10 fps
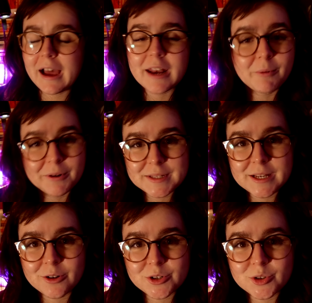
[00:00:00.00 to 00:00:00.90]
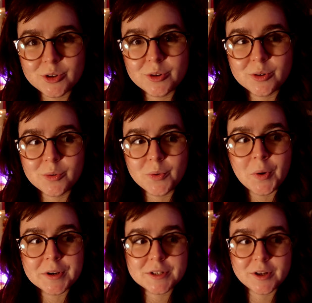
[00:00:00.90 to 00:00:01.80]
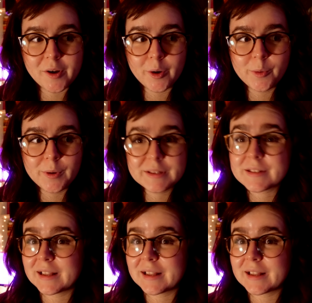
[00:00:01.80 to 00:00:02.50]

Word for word: And I'm honestly not sure what to go with, so